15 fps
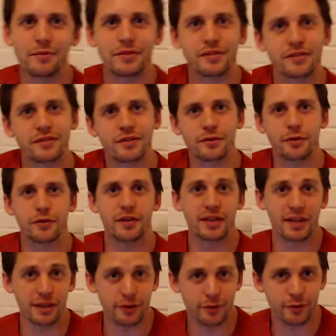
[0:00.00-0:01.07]
just still
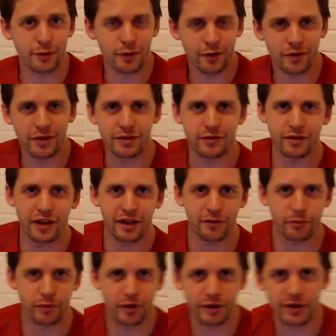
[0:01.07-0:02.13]
thinking through all this live
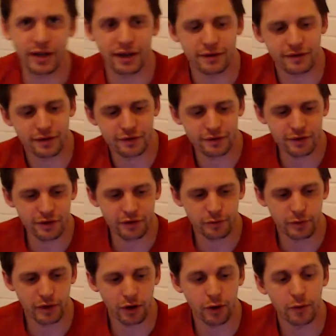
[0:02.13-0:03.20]
broadcasting stuff,
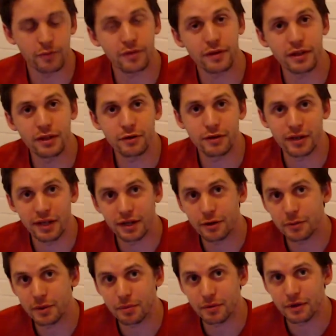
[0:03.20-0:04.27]
but hopefully you can hear
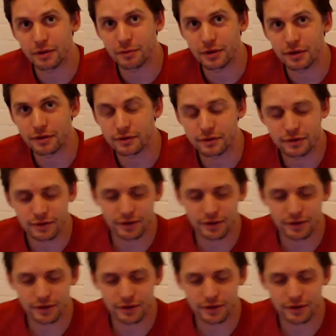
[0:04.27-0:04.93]
me pretty well.